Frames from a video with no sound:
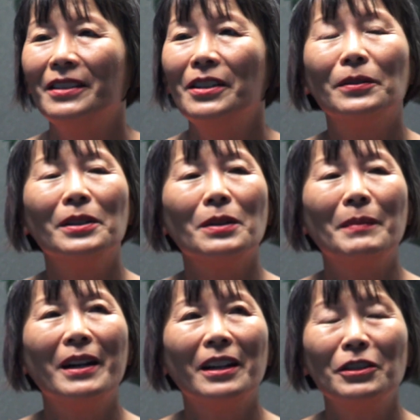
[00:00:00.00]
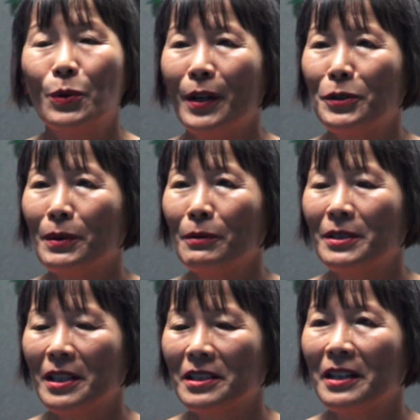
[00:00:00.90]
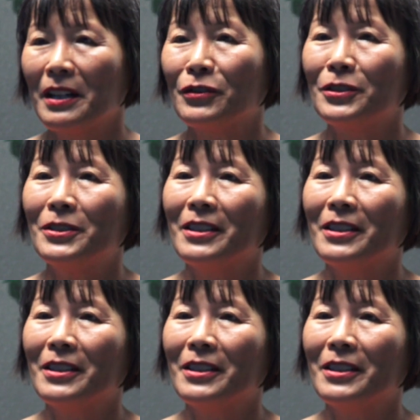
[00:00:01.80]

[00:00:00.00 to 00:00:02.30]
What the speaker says: No, my undergraduate was at Stanford.